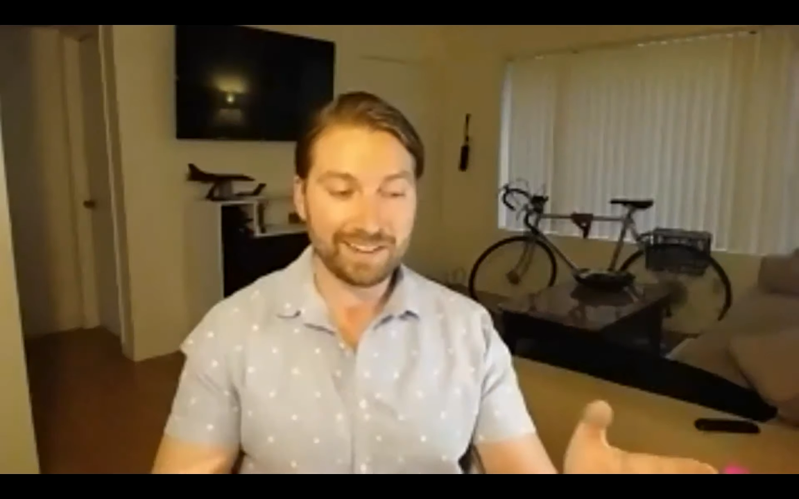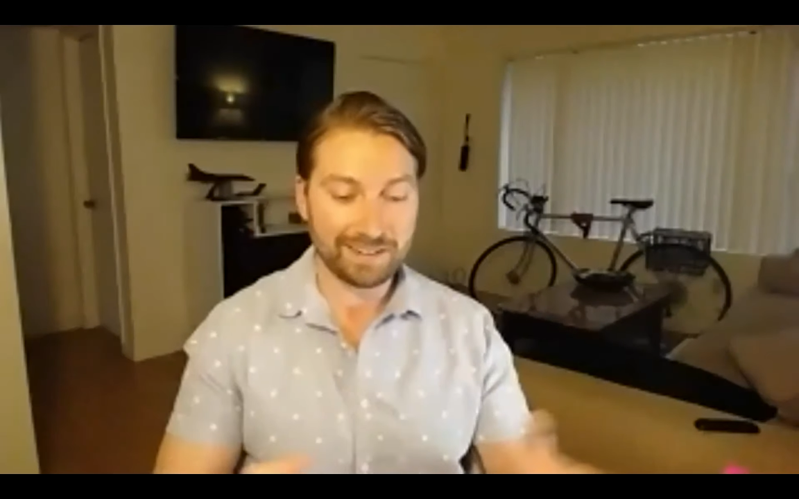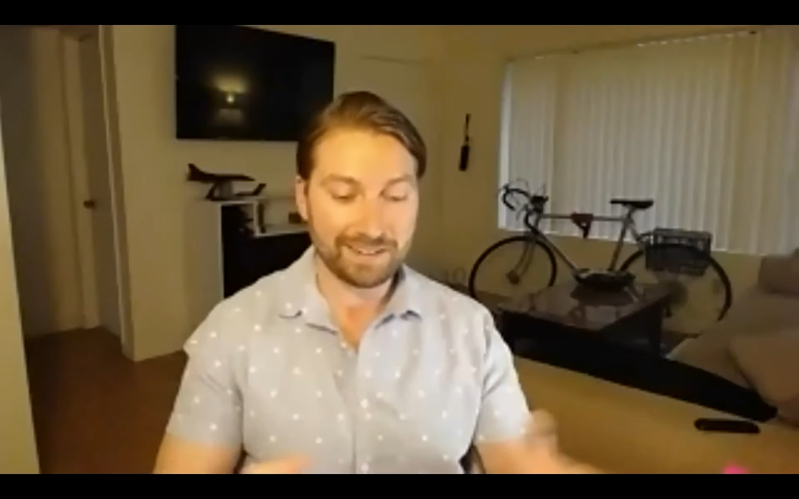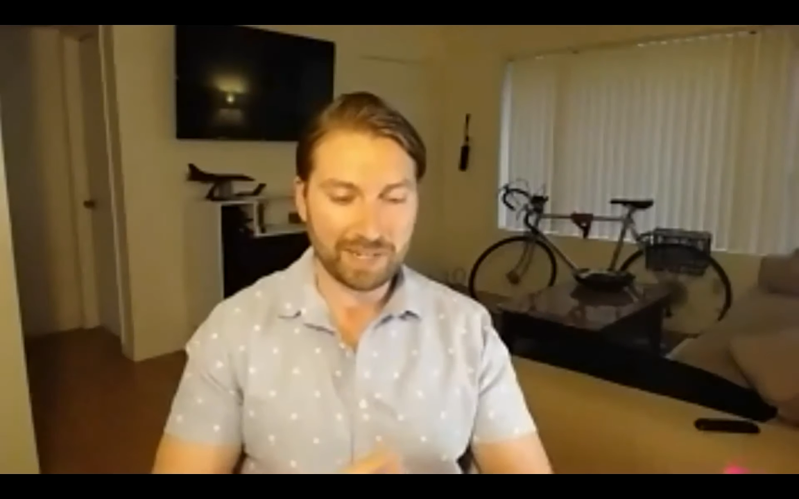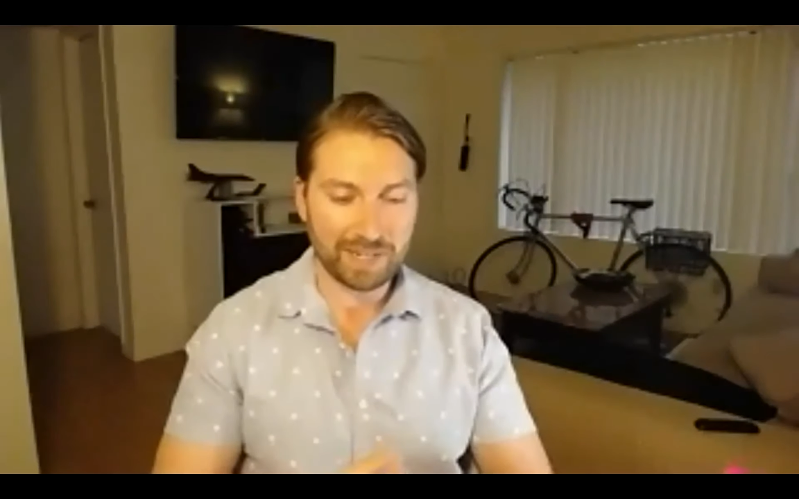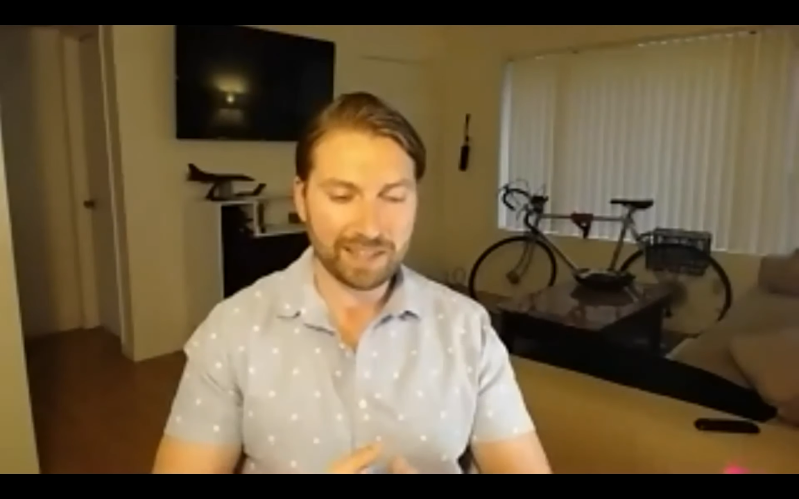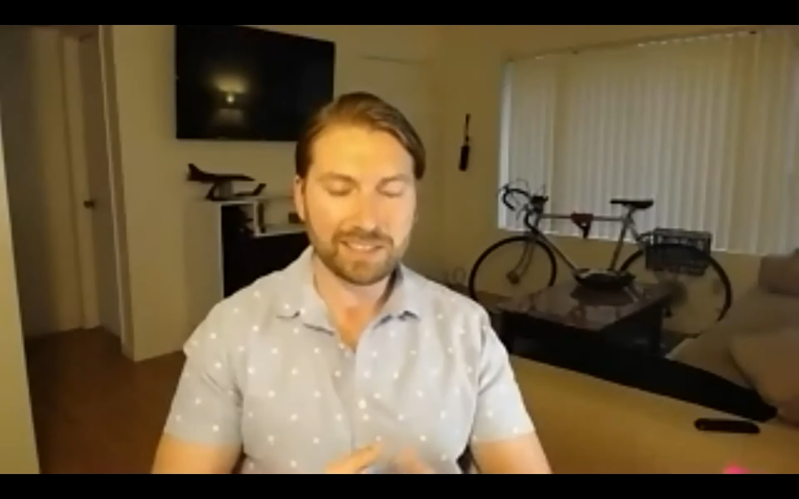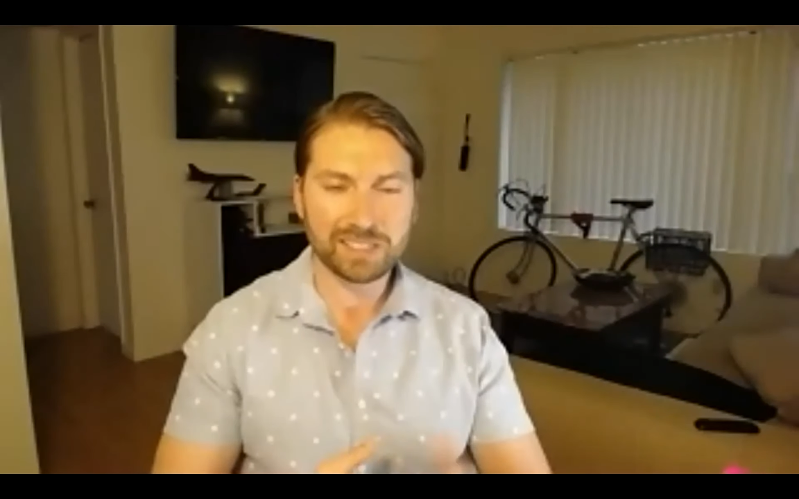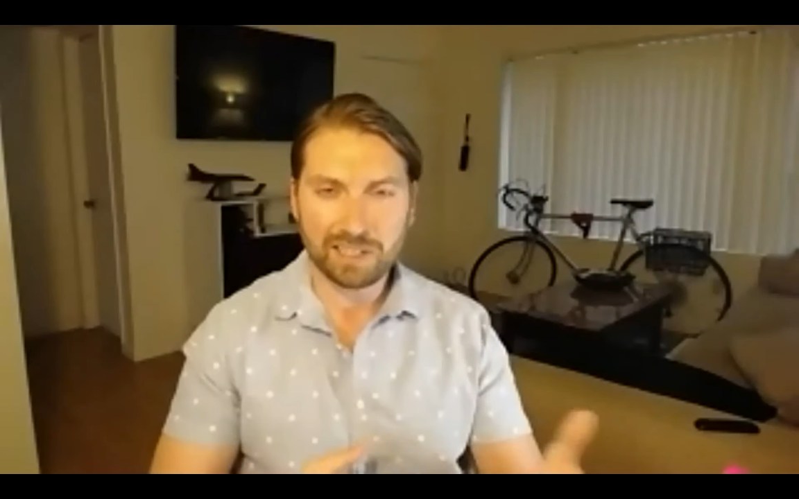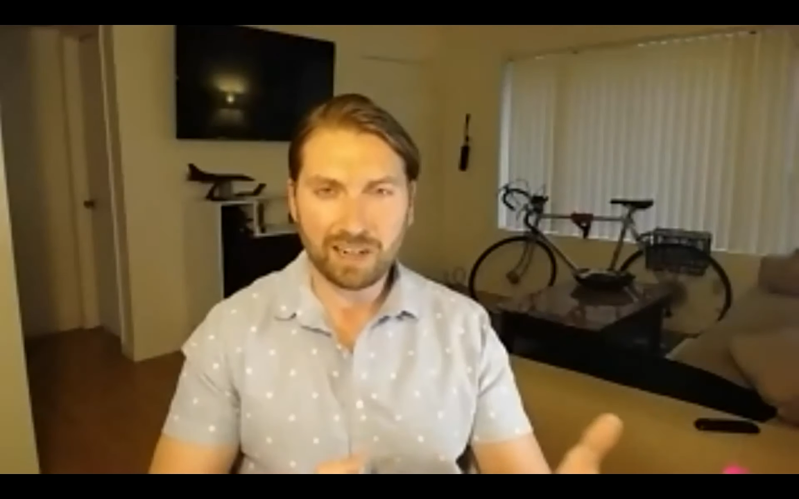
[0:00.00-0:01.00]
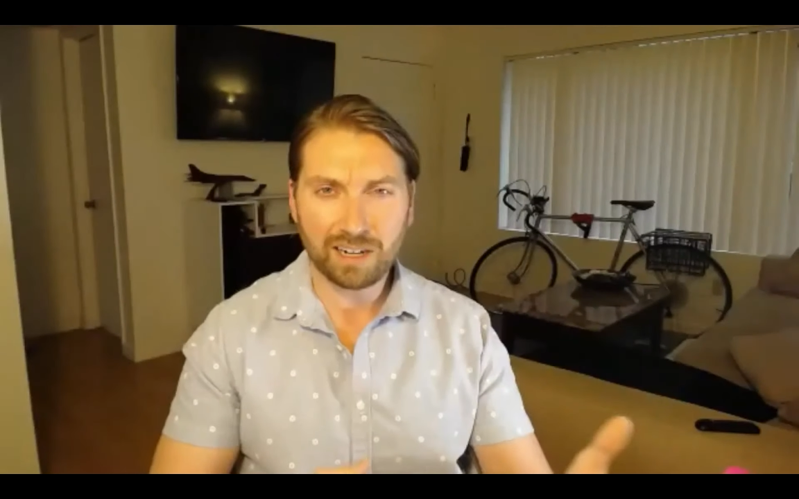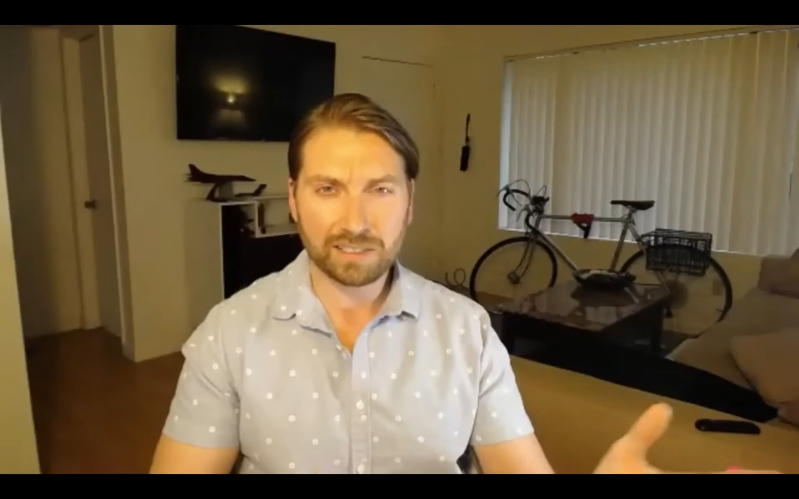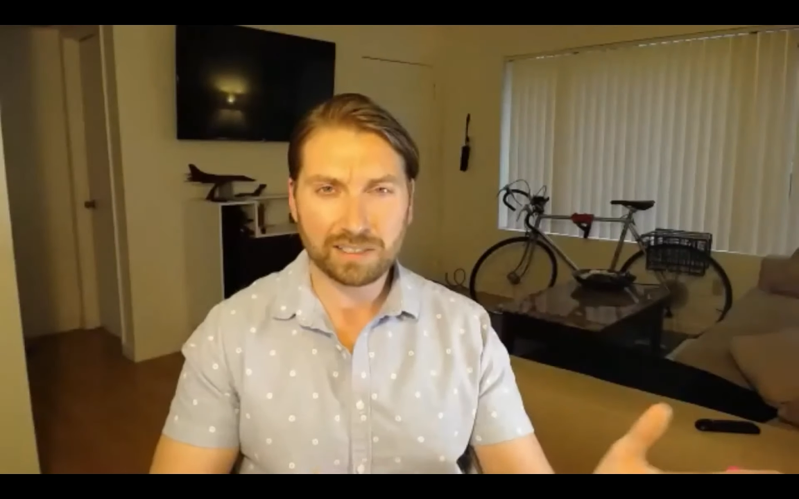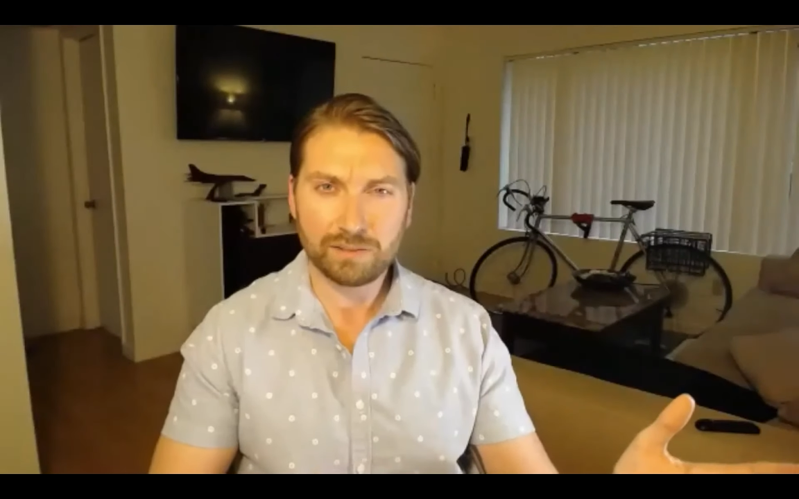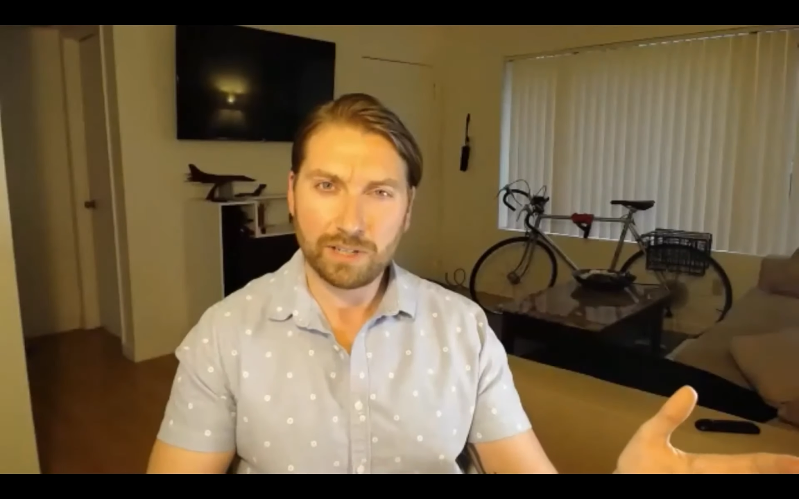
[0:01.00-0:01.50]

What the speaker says: I think Stockton